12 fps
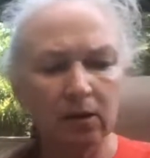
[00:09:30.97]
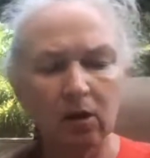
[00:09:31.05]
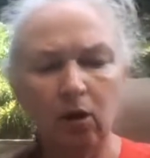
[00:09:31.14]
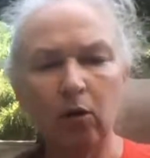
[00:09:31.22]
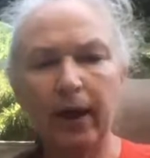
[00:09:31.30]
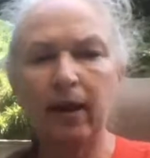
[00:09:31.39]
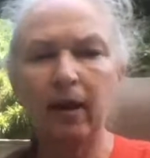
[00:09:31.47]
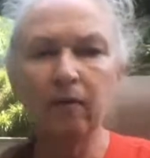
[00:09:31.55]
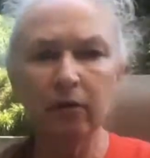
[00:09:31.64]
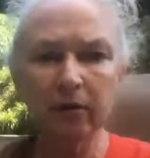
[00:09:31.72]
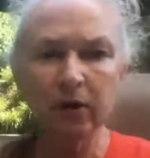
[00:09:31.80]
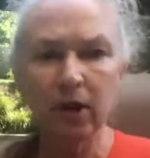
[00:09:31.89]
okay, and for
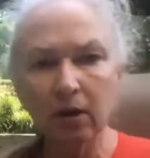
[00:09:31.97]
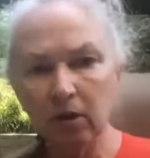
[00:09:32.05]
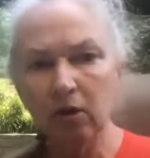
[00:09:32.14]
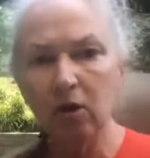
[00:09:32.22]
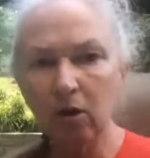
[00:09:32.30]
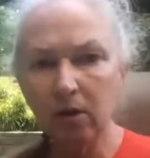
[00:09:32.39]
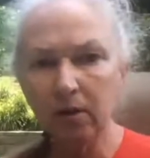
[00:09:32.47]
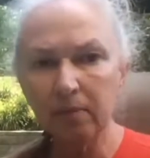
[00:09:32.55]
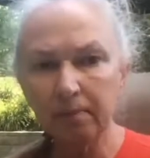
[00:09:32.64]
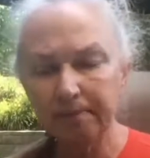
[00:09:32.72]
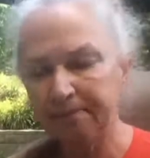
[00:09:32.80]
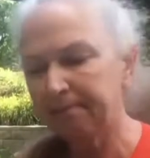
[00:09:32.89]
the younger girls,
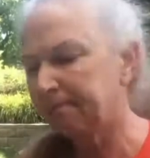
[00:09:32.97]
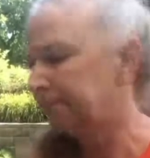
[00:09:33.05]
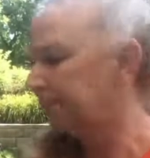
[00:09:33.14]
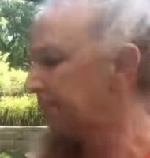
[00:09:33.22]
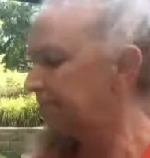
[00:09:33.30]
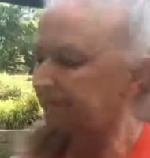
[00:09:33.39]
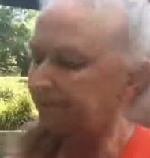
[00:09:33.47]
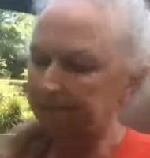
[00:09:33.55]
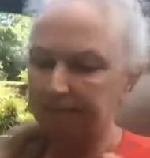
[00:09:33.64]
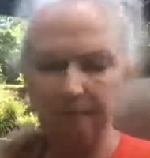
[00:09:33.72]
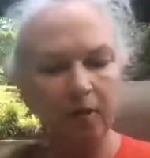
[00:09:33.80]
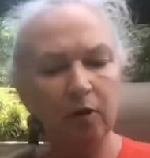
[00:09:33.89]

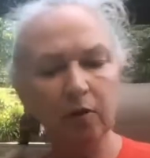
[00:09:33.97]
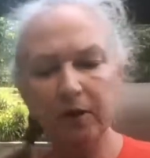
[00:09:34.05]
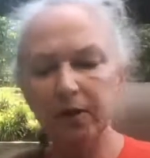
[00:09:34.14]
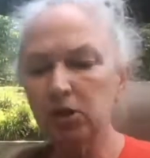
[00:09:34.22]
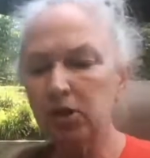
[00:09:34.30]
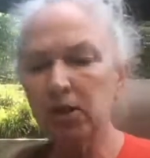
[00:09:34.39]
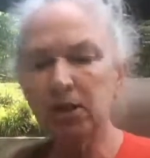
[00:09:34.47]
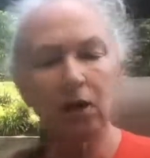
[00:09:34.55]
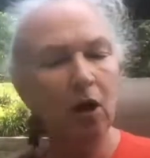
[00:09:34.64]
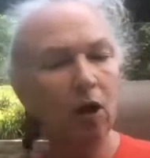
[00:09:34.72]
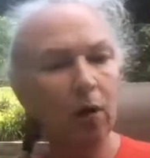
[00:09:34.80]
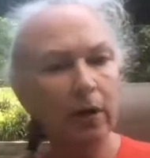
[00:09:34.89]
feel free to just
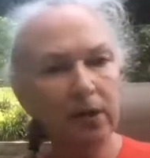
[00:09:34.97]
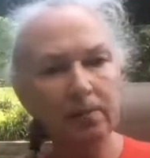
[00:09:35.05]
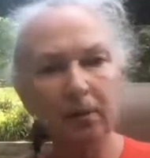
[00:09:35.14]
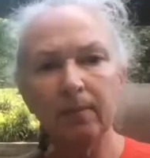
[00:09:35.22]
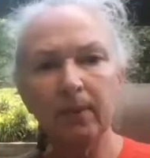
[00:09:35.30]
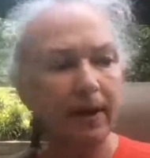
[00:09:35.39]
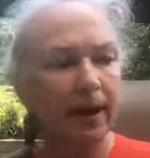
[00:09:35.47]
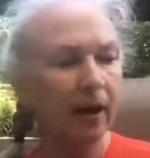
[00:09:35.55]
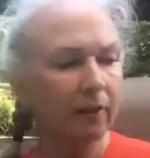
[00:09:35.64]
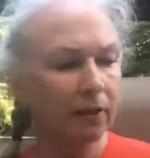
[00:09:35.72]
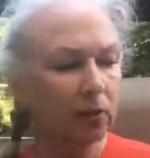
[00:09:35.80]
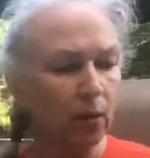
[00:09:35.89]
go experiment
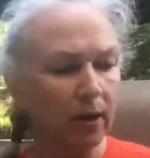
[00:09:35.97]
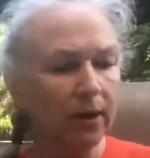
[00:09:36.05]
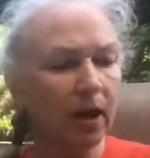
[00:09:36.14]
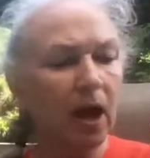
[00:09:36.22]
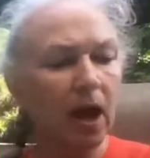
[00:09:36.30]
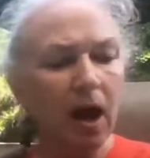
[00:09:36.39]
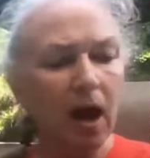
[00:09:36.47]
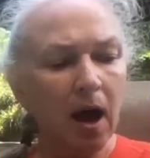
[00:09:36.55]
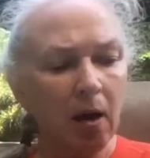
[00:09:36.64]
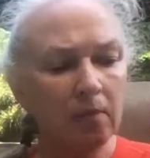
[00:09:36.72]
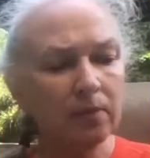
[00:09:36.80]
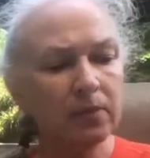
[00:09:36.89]
however you want.
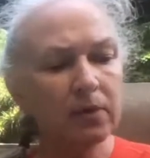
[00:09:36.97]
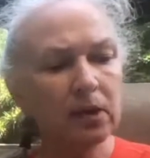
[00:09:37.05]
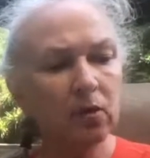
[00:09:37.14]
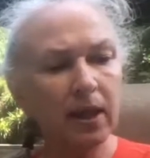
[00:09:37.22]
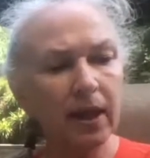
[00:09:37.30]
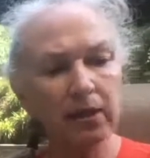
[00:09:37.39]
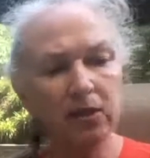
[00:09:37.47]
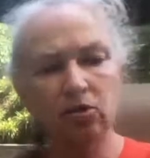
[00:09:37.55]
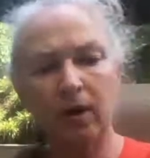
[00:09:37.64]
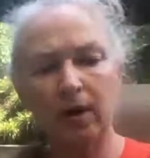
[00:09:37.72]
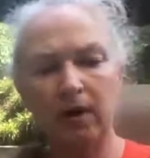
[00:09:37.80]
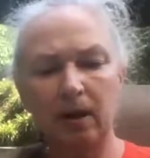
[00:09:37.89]
So let's
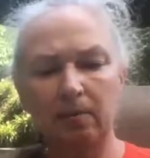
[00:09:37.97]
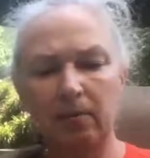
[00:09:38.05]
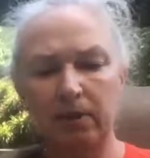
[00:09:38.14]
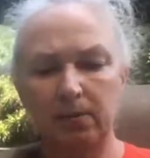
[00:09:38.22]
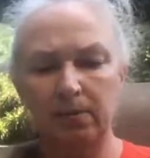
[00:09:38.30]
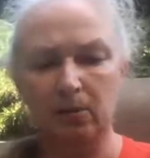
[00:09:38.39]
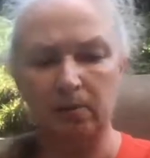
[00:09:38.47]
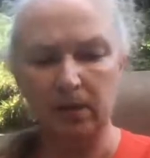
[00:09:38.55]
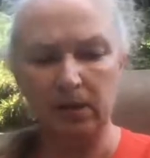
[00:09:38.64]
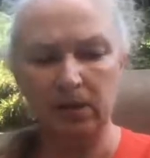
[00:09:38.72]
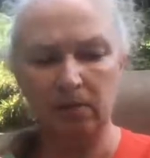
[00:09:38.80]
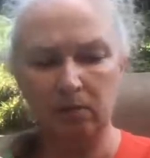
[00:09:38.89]
try a couple
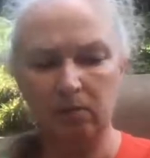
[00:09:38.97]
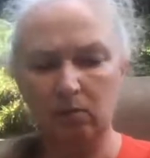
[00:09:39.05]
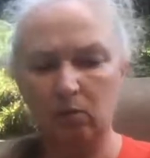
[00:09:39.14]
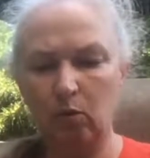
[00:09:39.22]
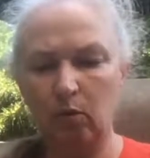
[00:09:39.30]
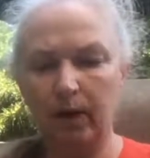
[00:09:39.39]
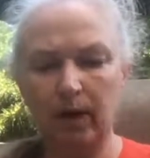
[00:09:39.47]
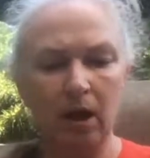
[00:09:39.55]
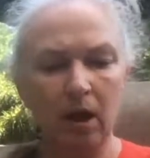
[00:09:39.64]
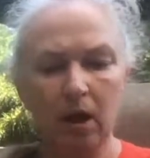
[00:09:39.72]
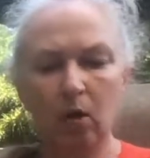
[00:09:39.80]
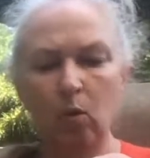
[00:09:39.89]
experiments real quick.
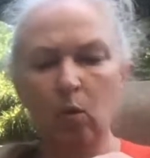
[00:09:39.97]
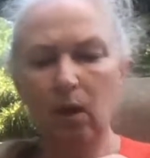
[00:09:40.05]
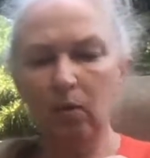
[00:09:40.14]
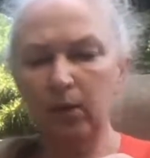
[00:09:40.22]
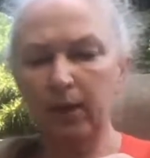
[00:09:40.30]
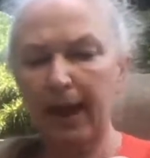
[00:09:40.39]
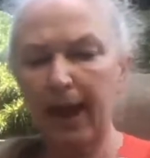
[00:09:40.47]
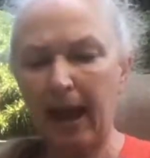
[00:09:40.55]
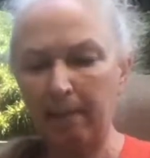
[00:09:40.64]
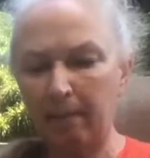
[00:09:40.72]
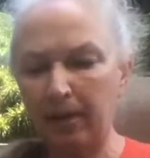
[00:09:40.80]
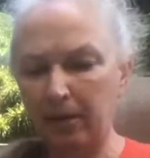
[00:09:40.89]
What would
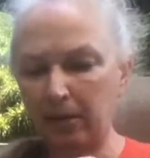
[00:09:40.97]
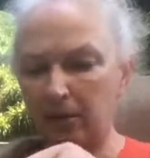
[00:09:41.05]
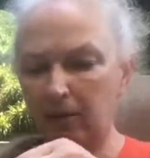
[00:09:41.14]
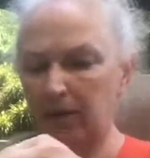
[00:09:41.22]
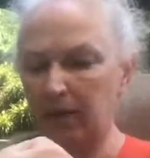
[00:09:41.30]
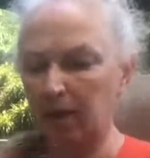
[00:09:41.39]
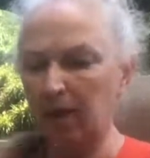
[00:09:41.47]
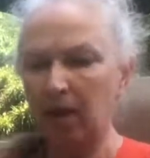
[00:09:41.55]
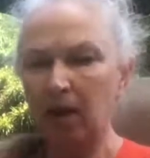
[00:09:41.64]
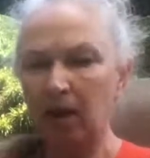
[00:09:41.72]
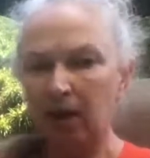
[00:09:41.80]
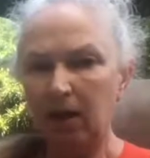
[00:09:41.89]
happen, do you think,
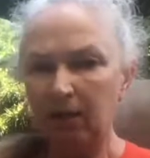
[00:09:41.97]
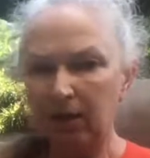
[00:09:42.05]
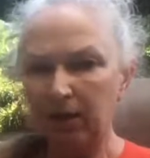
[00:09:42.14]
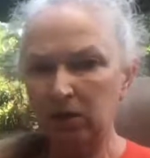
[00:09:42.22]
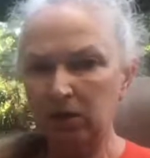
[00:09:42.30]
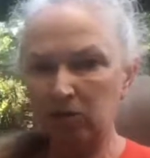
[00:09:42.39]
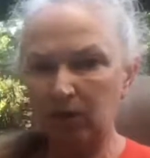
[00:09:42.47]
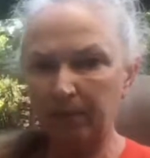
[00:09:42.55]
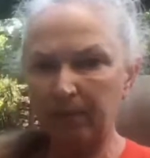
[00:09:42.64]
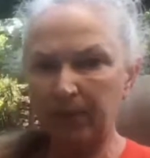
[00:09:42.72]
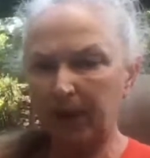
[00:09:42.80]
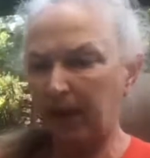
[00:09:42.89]
if I just dropped
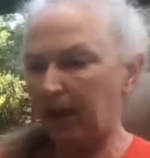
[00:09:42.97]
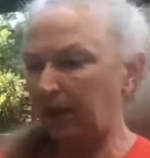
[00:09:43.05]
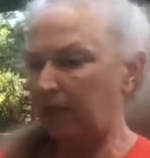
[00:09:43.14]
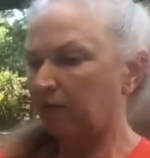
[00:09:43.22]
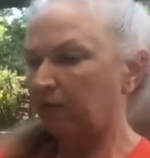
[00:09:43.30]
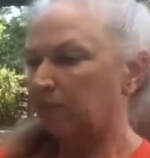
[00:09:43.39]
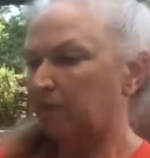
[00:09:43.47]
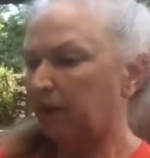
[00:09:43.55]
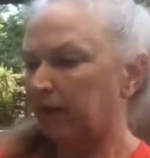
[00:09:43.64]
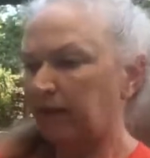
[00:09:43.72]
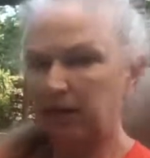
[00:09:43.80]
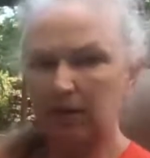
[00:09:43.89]
the egg from
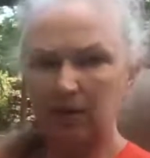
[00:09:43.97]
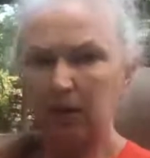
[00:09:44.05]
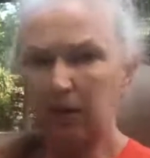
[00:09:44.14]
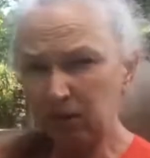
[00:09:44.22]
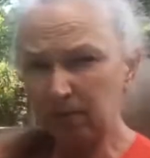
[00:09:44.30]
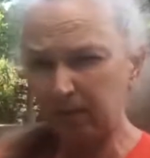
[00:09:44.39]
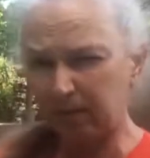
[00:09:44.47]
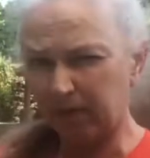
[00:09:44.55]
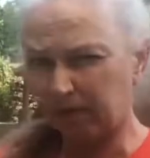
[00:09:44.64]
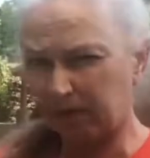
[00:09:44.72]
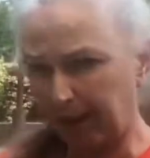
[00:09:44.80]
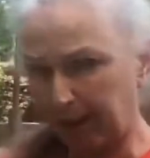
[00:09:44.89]
like an inch above the
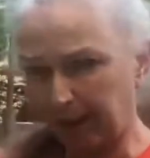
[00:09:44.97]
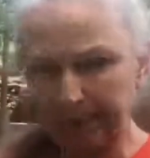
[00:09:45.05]
ground?